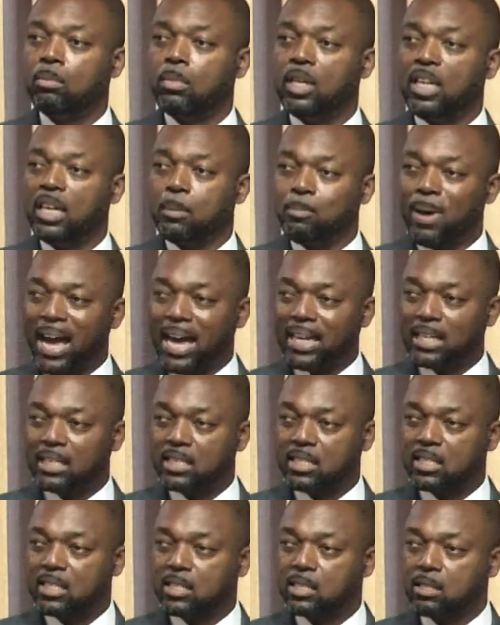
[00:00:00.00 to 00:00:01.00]
in
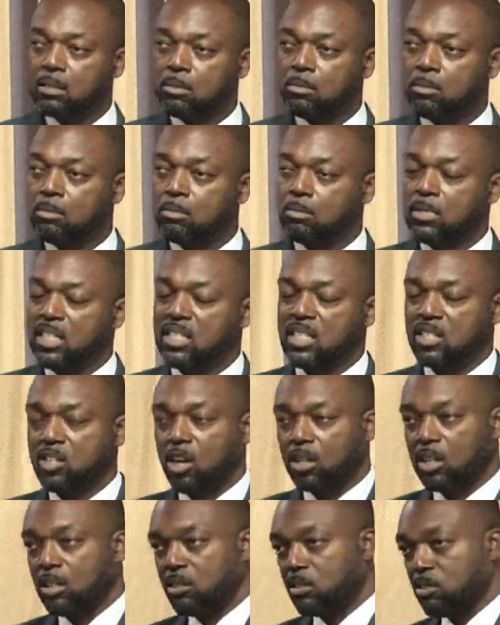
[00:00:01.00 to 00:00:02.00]
bags. This is
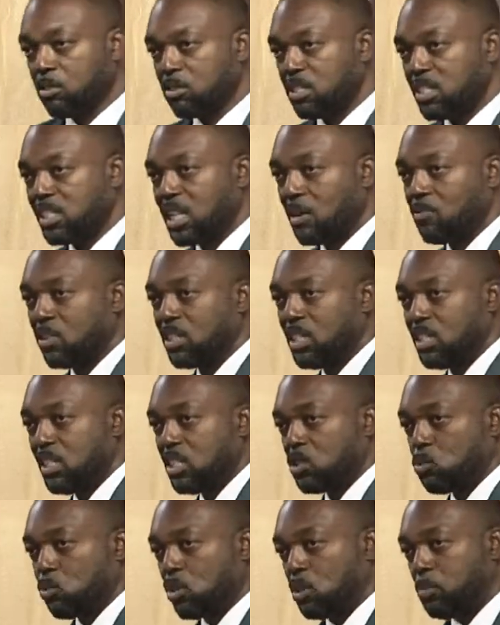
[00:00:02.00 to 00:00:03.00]
not in 37,
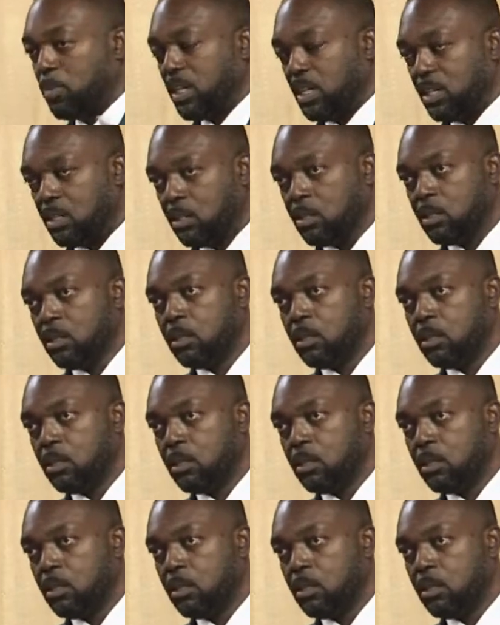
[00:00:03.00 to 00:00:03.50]
this would have been